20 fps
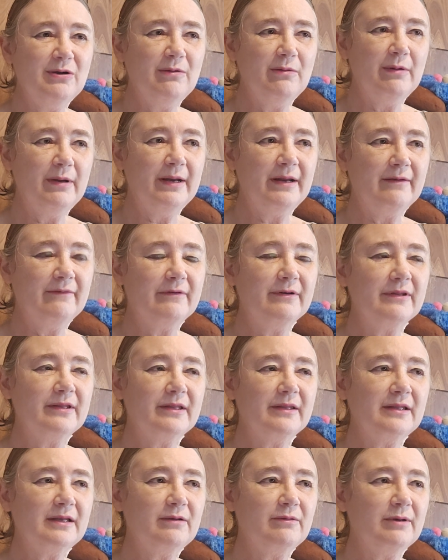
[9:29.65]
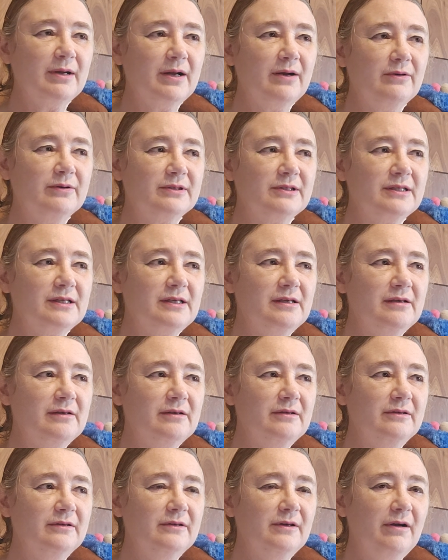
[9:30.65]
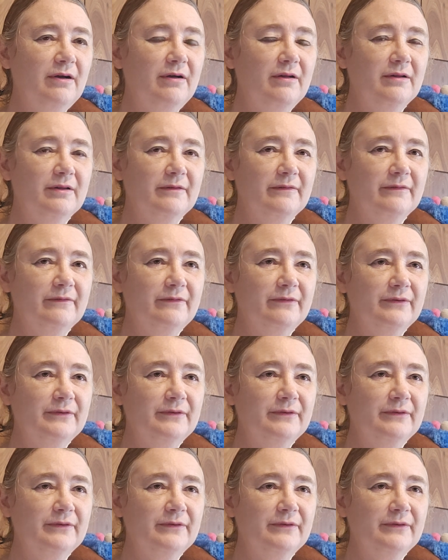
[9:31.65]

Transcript: whatever, that they were out to kill all of